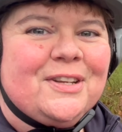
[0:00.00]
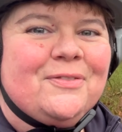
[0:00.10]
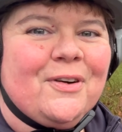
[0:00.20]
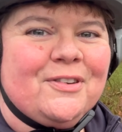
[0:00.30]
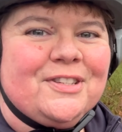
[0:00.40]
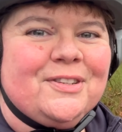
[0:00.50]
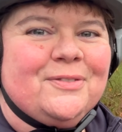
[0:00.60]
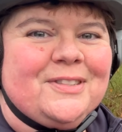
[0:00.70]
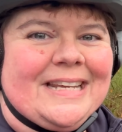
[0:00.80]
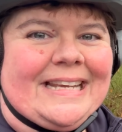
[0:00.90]
Forest
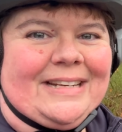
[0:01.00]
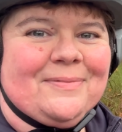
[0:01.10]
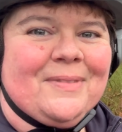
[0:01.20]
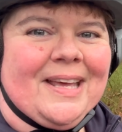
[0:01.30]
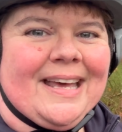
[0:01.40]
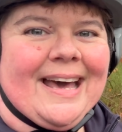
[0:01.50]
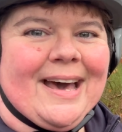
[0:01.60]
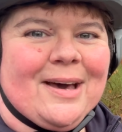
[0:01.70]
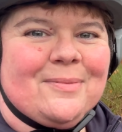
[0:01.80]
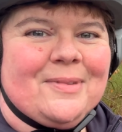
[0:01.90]
of Dean.
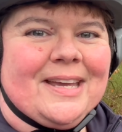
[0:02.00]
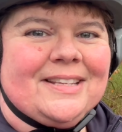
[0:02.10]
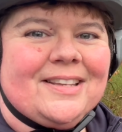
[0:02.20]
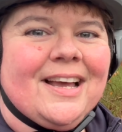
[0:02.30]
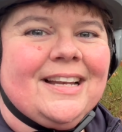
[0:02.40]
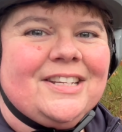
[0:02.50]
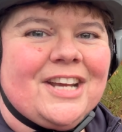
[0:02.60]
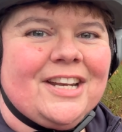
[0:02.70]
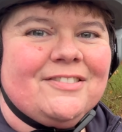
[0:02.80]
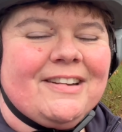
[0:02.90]
It's early
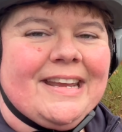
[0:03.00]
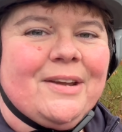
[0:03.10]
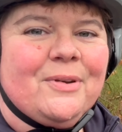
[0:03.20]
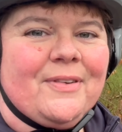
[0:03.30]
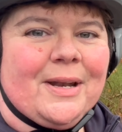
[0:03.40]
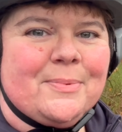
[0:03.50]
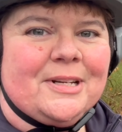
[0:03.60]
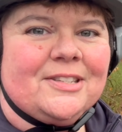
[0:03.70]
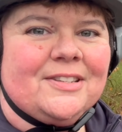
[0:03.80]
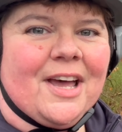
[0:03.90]
January, we've had a
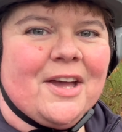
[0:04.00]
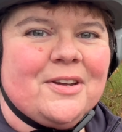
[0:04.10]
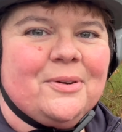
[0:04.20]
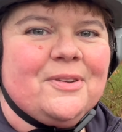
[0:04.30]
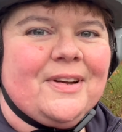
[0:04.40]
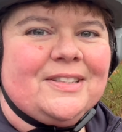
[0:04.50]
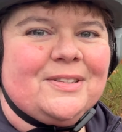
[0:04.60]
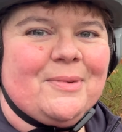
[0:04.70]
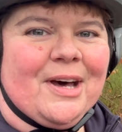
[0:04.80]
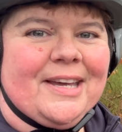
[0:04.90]
bit of snow, we've had
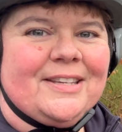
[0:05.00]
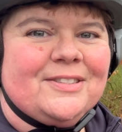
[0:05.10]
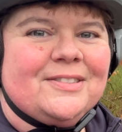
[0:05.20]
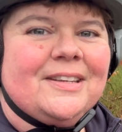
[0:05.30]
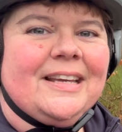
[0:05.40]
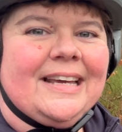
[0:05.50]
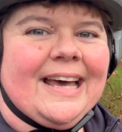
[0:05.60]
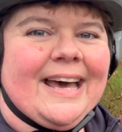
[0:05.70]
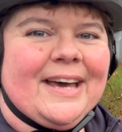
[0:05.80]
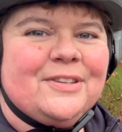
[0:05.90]
some ice.
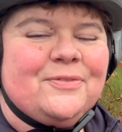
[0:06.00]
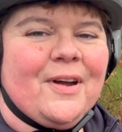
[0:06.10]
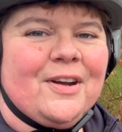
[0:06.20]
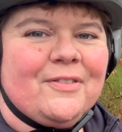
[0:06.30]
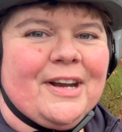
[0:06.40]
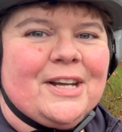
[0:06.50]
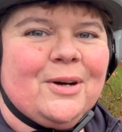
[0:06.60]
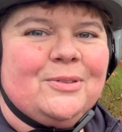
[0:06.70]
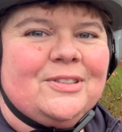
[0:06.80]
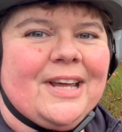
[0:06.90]
It's very, very
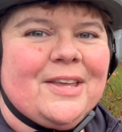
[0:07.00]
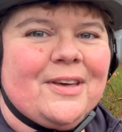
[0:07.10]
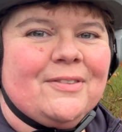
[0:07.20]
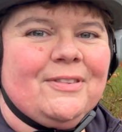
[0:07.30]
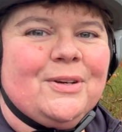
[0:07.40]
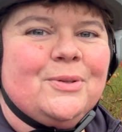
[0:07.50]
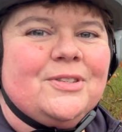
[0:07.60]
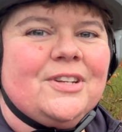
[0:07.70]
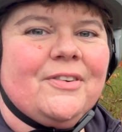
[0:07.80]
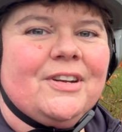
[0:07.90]
cold today. Thankfully all the
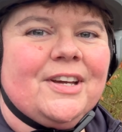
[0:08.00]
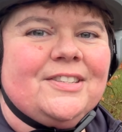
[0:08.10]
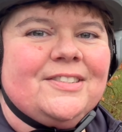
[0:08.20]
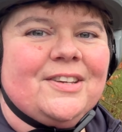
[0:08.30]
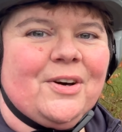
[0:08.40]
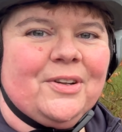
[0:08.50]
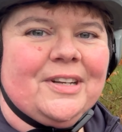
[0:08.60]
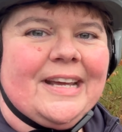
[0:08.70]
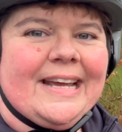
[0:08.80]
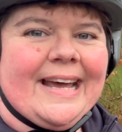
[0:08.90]
snow and ice is
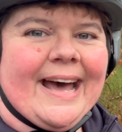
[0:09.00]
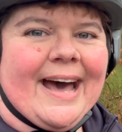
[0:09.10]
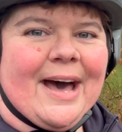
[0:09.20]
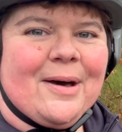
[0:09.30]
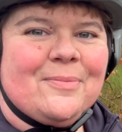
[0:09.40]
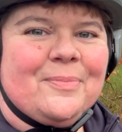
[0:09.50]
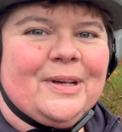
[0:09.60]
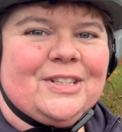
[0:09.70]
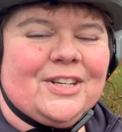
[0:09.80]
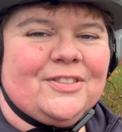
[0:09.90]
gone.
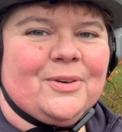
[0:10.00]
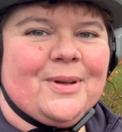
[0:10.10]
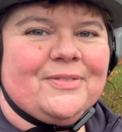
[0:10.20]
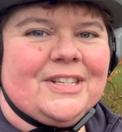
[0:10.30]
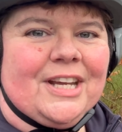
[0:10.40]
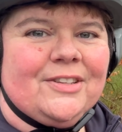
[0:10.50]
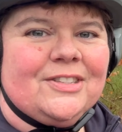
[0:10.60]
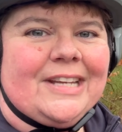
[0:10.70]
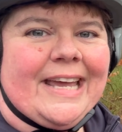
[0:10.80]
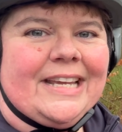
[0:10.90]
But just a quick video
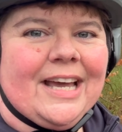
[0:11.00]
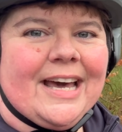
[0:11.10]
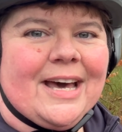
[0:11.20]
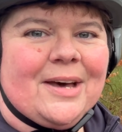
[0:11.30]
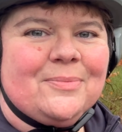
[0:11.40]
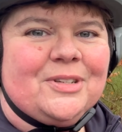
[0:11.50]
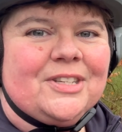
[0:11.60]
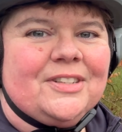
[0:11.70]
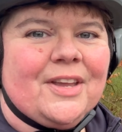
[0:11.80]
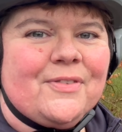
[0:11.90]
today,
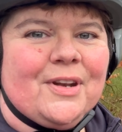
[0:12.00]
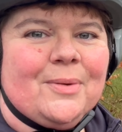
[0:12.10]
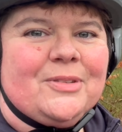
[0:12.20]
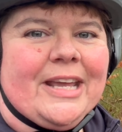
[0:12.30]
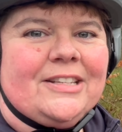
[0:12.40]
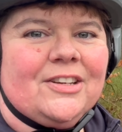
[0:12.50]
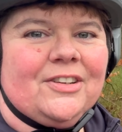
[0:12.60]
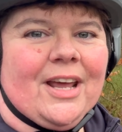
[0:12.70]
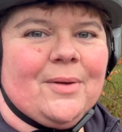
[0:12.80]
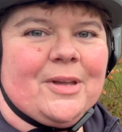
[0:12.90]
just to give you an update
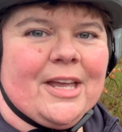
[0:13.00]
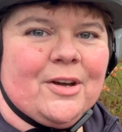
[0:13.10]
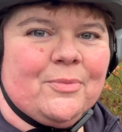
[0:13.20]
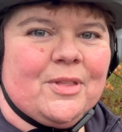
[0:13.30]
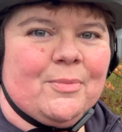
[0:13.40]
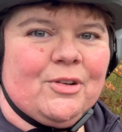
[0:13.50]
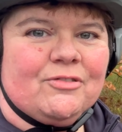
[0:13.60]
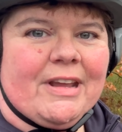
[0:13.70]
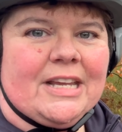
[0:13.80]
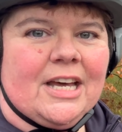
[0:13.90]
on how I'm getting on with the
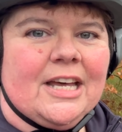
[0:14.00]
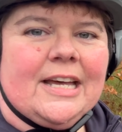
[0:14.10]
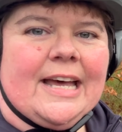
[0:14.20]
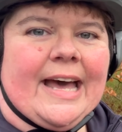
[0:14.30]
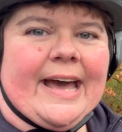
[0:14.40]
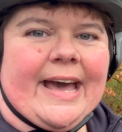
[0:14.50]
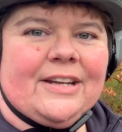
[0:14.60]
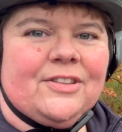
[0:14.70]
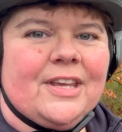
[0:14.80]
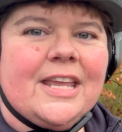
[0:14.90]
Mondraker.
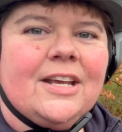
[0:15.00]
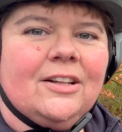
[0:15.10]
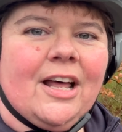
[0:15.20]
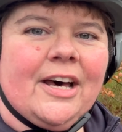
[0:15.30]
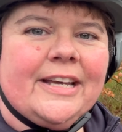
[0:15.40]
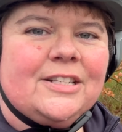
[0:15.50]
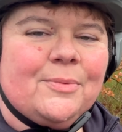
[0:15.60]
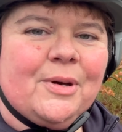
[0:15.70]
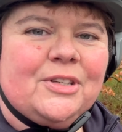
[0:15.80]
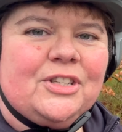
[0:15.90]
And the eagle-eyed
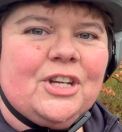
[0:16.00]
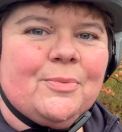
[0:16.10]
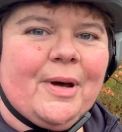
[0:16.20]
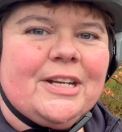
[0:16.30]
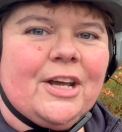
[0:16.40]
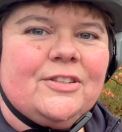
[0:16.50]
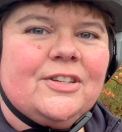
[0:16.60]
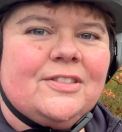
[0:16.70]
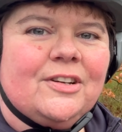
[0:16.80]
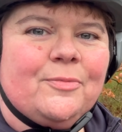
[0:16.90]
amongst you might
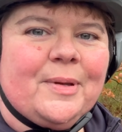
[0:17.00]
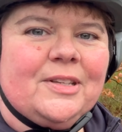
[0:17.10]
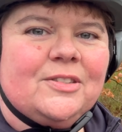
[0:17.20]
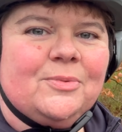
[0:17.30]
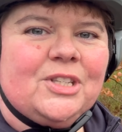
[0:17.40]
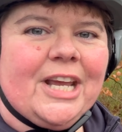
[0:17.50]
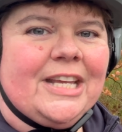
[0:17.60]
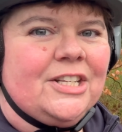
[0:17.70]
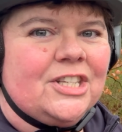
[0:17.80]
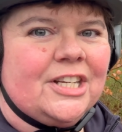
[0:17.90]
notice there have been some
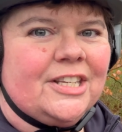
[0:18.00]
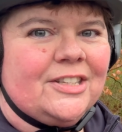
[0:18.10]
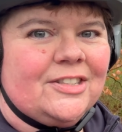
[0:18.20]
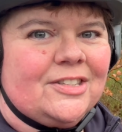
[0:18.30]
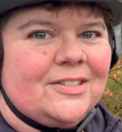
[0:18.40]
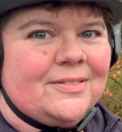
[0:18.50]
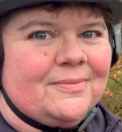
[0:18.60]
changes.